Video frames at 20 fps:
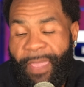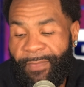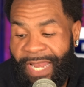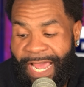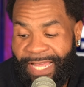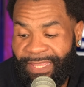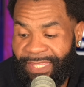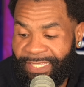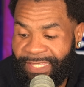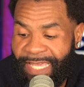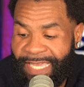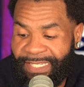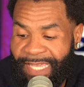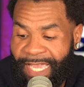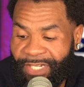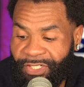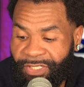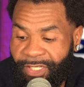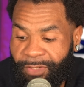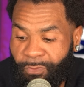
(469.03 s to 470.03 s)
And I think that's
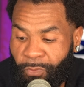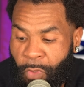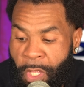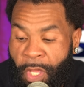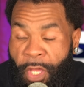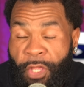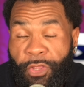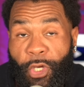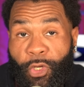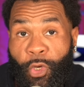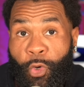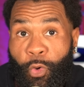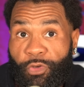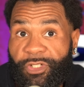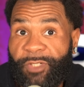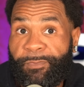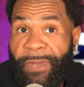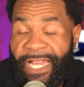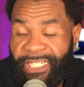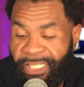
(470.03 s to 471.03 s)
actually the cool
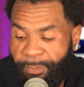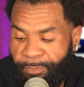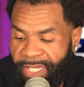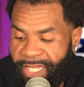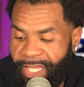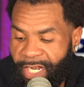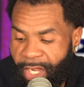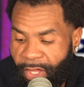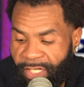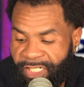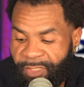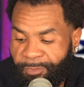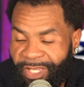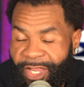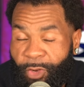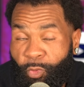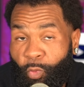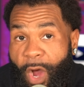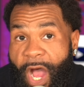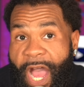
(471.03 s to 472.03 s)
spot to be, and I'll
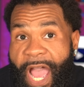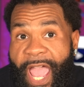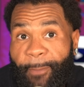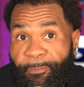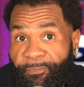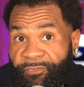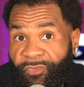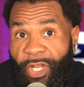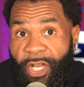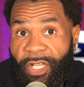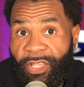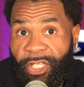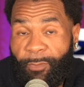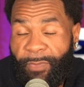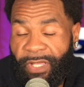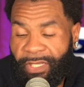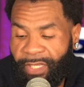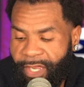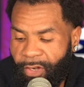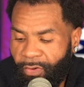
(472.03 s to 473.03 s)
explain why a little
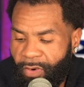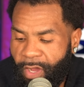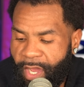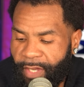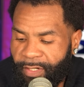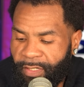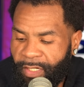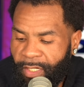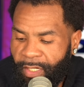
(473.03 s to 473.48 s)
bit later on.